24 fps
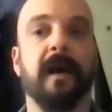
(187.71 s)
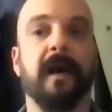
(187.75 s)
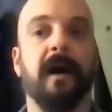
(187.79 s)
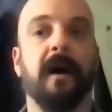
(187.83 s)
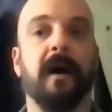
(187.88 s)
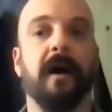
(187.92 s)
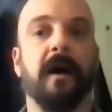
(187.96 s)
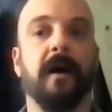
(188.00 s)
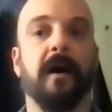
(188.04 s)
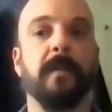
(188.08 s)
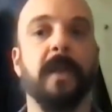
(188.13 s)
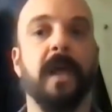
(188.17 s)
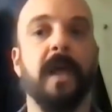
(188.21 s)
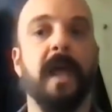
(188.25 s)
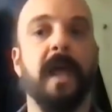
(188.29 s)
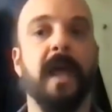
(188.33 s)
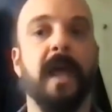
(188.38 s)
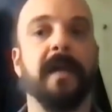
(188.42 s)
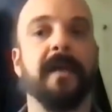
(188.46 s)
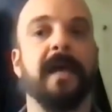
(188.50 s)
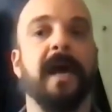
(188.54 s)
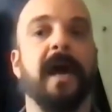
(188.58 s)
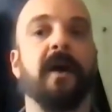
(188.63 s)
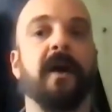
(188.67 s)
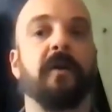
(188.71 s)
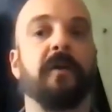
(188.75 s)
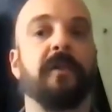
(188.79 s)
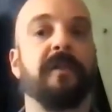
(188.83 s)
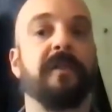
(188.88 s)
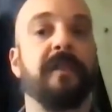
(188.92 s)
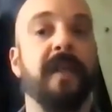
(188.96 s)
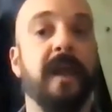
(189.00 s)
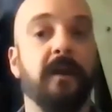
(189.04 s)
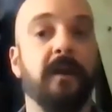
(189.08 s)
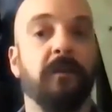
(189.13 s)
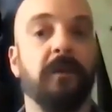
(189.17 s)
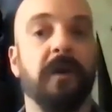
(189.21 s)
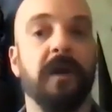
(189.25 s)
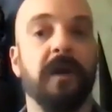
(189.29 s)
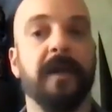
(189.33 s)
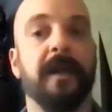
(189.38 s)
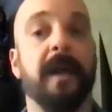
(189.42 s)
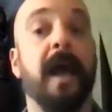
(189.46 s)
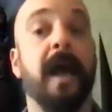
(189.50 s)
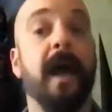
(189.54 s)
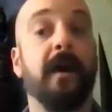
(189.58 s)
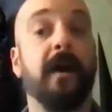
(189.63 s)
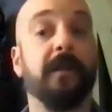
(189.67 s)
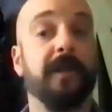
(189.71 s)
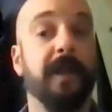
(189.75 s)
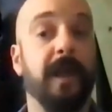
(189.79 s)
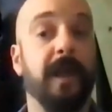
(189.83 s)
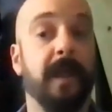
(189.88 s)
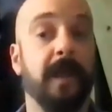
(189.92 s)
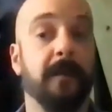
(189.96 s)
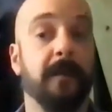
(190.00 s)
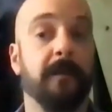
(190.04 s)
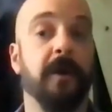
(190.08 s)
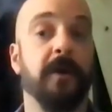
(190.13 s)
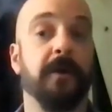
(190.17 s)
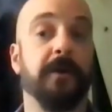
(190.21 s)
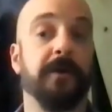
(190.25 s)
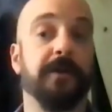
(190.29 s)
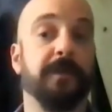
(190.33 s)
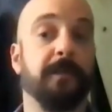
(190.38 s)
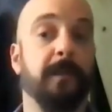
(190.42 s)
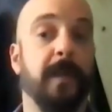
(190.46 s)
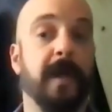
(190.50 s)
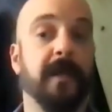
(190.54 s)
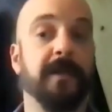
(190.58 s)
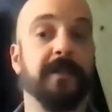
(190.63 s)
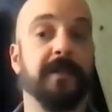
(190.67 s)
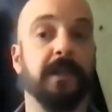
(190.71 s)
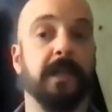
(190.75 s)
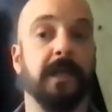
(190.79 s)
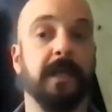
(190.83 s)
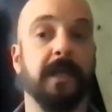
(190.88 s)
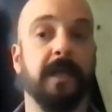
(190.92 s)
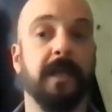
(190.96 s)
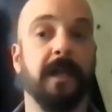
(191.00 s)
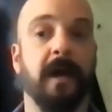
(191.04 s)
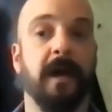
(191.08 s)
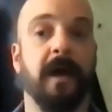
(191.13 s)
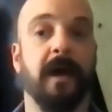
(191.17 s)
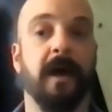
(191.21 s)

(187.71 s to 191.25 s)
and how they work and how they approach magic.